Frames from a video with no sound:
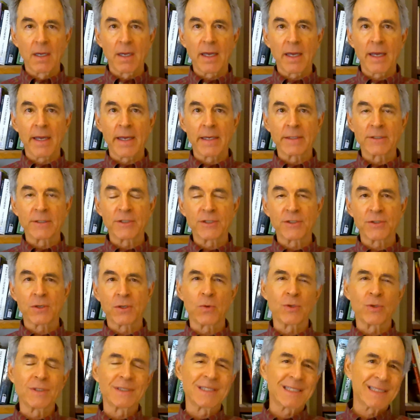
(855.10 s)
And
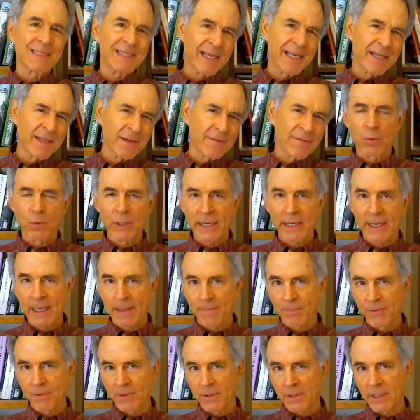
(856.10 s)
so instead of what
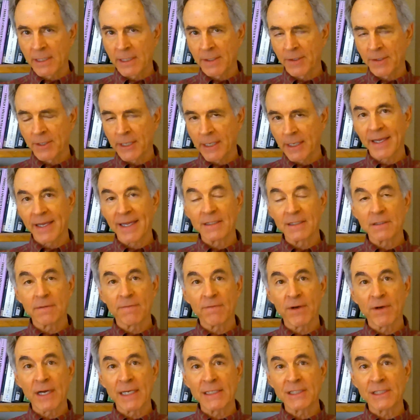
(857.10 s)
happened in the case
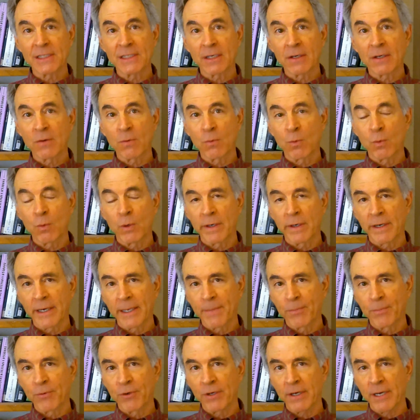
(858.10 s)
of Isaac, where
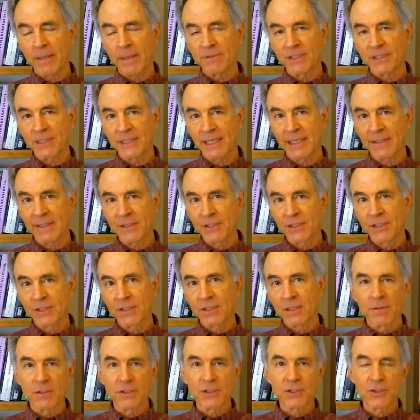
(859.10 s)
Abraham
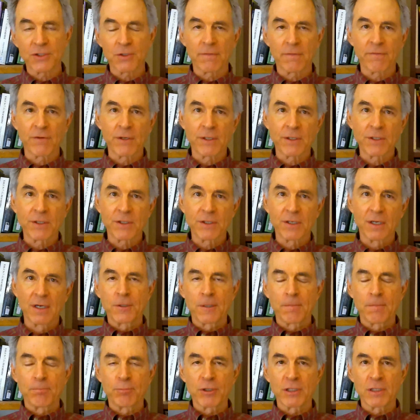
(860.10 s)
sends the servant
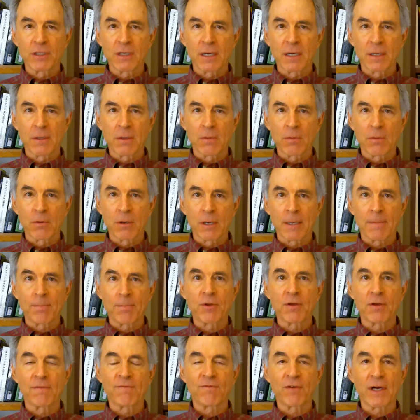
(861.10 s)
to Padan
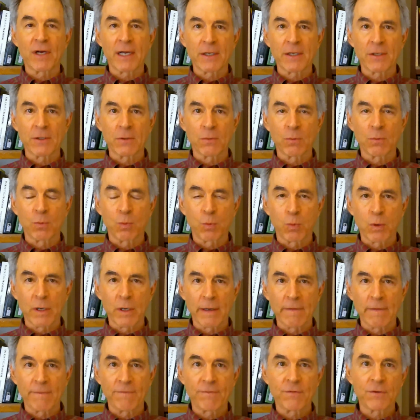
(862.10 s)
Aram to find a
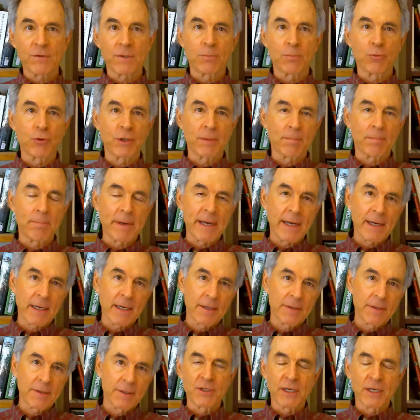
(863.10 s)
wife to bring
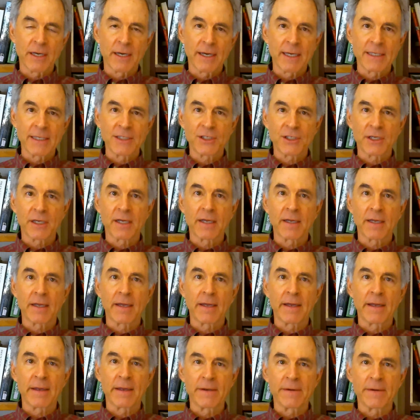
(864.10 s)
back to Isaac,
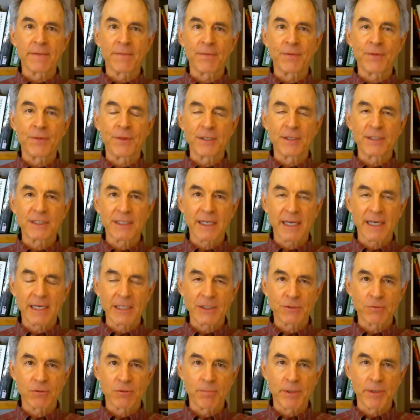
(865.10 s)
in this
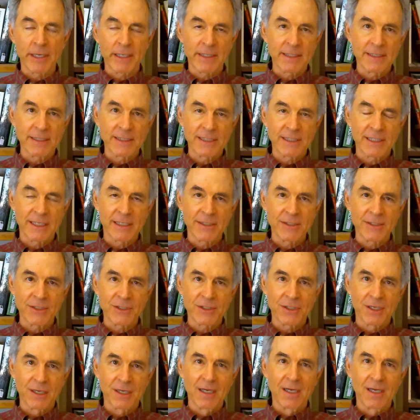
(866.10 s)
case Rebekah
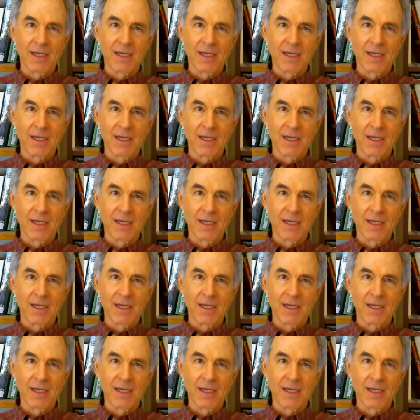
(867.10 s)
says,